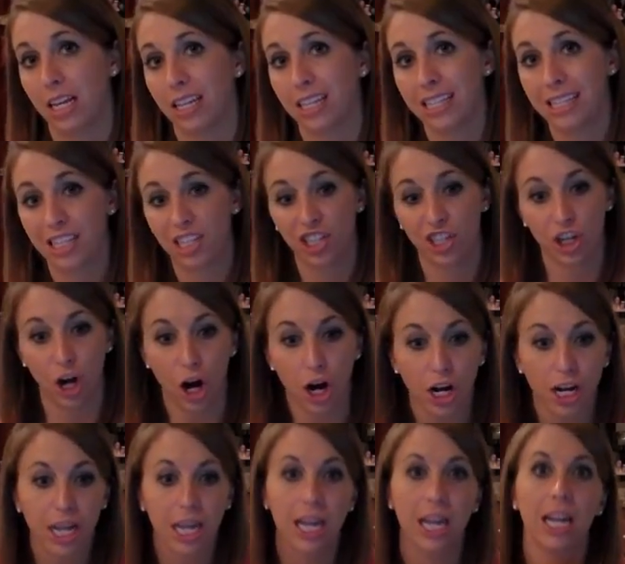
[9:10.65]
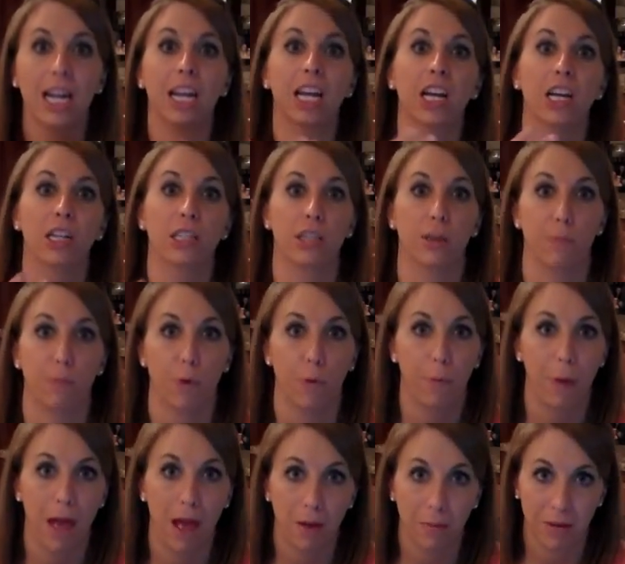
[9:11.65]
started to
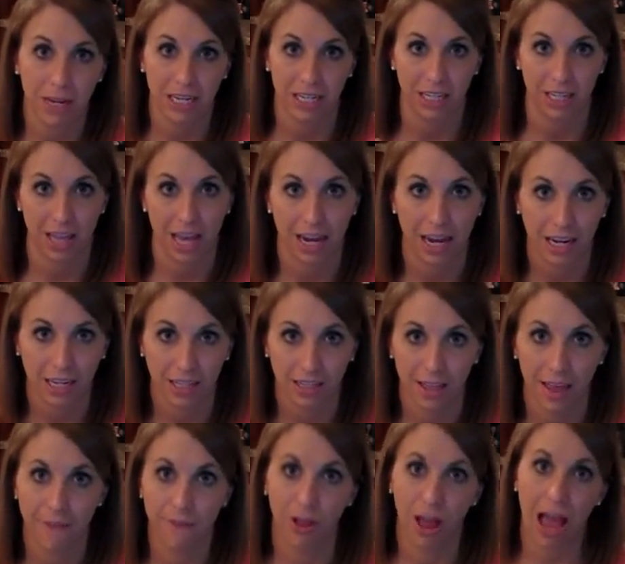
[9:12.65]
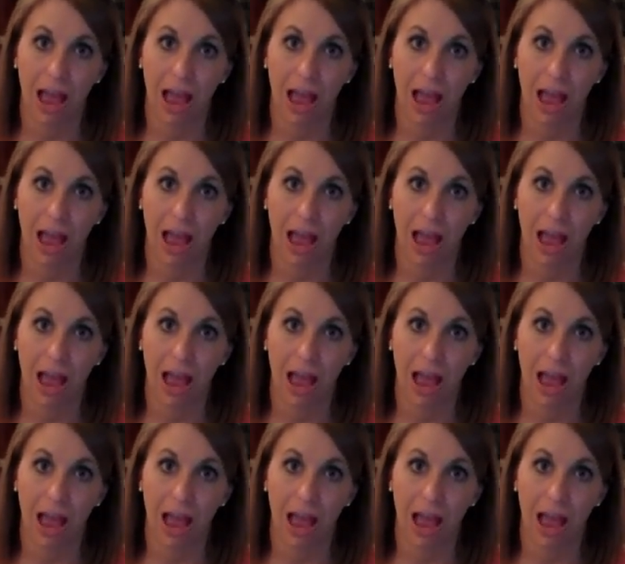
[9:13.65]
propel me into that next level.